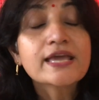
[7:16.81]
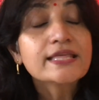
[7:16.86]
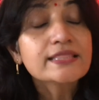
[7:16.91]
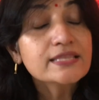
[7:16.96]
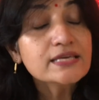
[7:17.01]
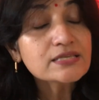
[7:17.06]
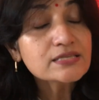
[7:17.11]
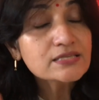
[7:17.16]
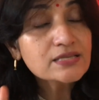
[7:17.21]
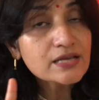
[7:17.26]

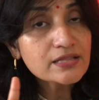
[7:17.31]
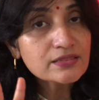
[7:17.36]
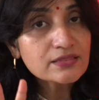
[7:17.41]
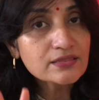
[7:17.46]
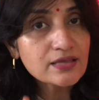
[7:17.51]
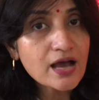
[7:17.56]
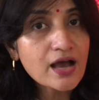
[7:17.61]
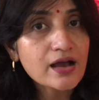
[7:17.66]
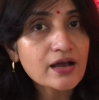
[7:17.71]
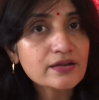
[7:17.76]
This
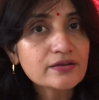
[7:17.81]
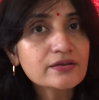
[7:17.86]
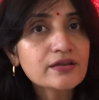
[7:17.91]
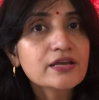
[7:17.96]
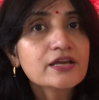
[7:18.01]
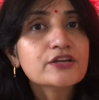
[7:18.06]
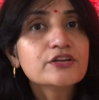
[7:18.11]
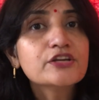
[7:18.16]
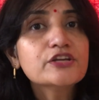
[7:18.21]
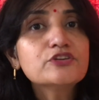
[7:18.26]
santan
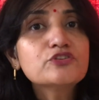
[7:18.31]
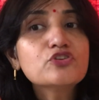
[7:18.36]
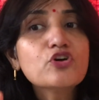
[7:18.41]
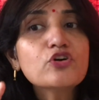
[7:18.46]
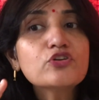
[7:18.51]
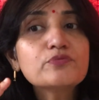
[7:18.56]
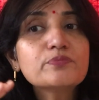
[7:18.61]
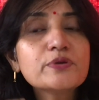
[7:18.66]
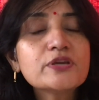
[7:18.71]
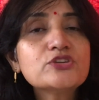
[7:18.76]
need
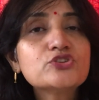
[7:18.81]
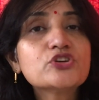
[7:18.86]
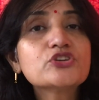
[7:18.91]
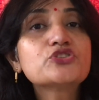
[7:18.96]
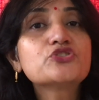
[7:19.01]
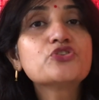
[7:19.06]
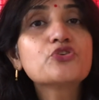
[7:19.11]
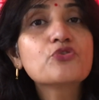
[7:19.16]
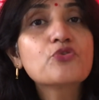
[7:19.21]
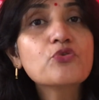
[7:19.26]
not be
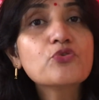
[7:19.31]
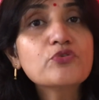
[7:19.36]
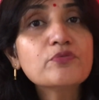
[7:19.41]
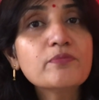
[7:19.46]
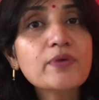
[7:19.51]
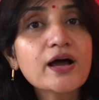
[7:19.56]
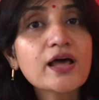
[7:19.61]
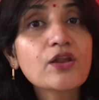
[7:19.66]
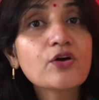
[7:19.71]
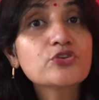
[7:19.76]
just your own
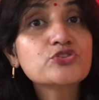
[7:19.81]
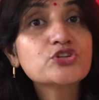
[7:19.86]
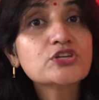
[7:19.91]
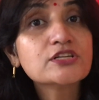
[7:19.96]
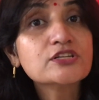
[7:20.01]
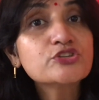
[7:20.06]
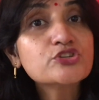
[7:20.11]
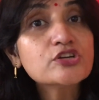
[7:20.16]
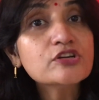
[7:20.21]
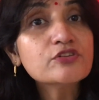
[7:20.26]

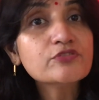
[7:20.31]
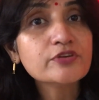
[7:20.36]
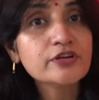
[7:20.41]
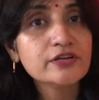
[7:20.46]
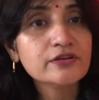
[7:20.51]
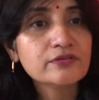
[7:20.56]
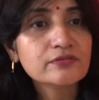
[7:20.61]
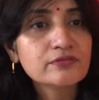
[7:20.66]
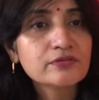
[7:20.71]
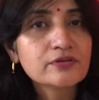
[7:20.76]
biological
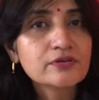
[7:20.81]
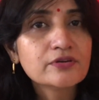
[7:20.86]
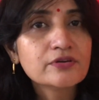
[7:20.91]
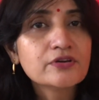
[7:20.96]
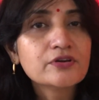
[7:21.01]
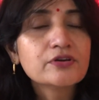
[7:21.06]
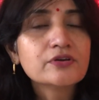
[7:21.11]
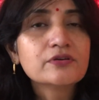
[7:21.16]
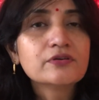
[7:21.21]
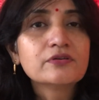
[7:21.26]
children.
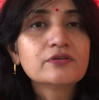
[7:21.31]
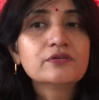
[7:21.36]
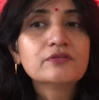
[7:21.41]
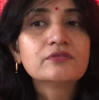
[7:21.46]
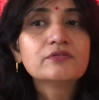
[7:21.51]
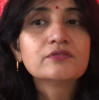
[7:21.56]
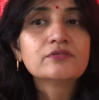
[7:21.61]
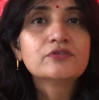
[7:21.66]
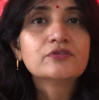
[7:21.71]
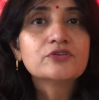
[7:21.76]

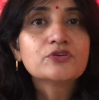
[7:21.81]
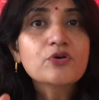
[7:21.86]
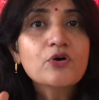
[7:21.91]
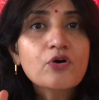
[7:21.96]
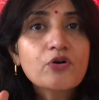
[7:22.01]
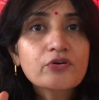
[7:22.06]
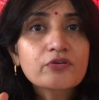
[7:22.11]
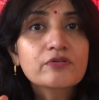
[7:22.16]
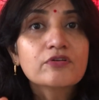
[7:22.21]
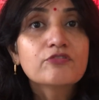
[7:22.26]

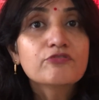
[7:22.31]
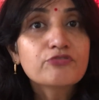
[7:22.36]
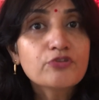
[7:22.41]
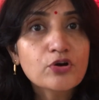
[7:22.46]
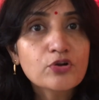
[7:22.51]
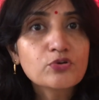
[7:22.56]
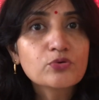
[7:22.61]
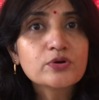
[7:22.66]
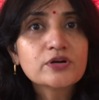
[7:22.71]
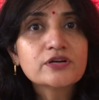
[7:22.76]
Your
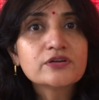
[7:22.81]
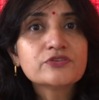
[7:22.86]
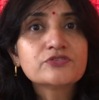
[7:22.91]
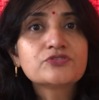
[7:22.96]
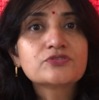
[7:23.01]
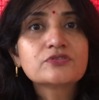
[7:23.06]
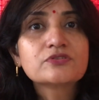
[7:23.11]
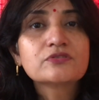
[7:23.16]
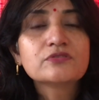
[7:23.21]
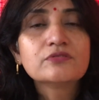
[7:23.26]

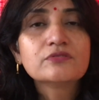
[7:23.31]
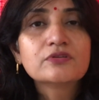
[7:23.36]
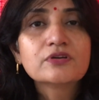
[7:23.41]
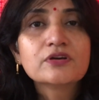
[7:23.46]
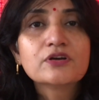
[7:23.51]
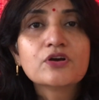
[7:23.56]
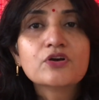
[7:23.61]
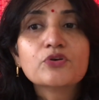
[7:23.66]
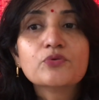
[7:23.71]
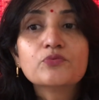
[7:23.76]
followers,
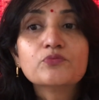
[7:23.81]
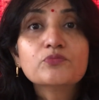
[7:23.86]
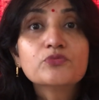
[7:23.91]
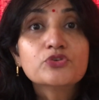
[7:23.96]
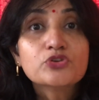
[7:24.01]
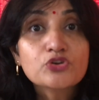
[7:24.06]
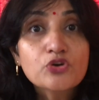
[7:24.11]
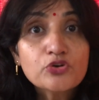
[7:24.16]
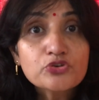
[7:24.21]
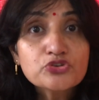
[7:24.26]

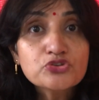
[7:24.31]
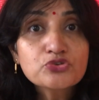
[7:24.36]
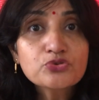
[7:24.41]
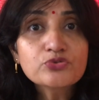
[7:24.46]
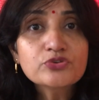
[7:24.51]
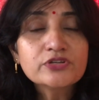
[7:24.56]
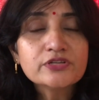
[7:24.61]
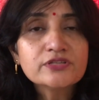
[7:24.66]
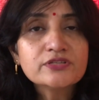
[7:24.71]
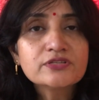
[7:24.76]
your
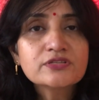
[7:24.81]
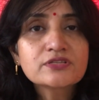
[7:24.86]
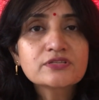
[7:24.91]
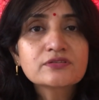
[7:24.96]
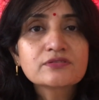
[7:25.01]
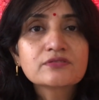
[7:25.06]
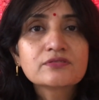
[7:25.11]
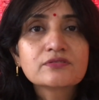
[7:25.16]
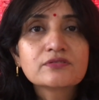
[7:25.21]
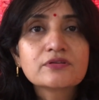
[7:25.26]
students,
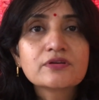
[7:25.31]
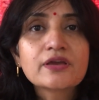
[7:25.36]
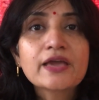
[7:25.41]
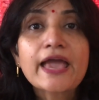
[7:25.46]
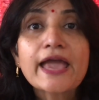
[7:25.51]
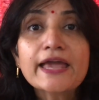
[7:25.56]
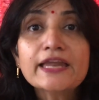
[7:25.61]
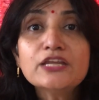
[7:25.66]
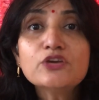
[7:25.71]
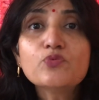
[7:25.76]

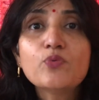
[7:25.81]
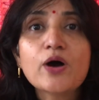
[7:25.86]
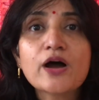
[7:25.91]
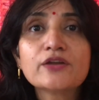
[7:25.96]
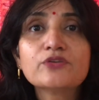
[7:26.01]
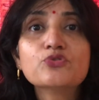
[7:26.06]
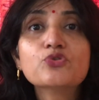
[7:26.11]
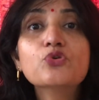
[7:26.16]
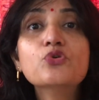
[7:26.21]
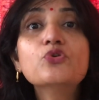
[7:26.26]

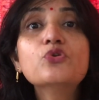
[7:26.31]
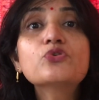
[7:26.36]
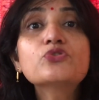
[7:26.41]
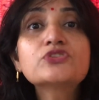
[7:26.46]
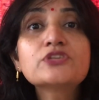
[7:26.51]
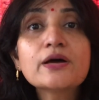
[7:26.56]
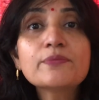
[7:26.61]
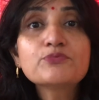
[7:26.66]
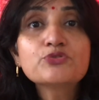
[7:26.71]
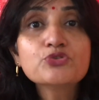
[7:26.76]
anyone who looks
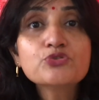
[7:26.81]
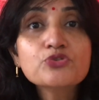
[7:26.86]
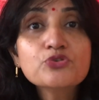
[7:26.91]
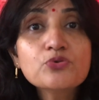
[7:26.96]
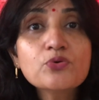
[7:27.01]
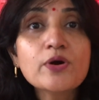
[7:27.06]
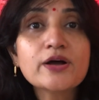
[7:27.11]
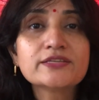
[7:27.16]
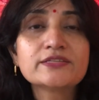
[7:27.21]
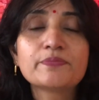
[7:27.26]
up to
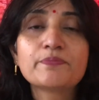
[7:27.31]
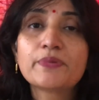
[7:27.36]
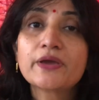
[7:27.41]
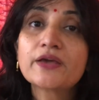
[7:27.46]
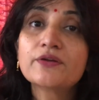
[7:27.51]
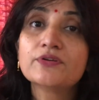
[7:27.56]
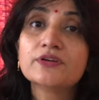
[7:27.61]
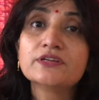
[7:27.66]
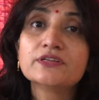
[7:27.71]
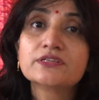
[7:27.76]
you as a
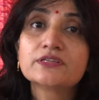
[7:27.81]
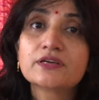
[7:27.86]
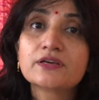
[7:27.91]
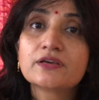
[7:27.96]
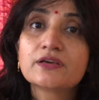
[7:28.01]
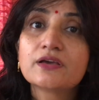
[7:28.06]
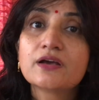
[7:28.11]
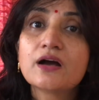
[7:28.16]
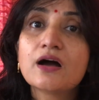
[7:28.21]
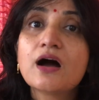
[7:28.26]
parent
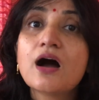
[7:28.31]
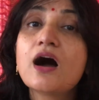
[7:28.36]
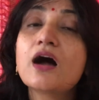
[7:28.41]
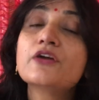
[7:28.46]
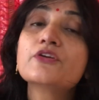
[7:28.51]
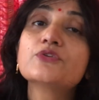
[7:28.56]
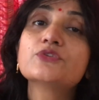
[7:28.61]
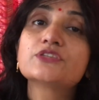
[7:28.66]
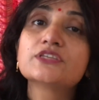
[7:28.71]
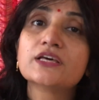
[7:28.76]
are
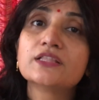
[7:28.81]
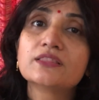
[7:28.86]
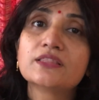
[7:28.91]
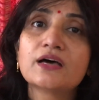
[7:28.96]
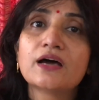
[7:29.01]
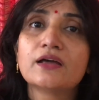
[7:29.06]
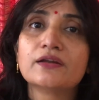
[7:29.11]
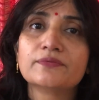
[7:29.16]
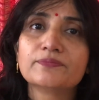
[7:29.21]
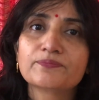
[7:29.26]
your
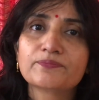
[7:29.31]
santan.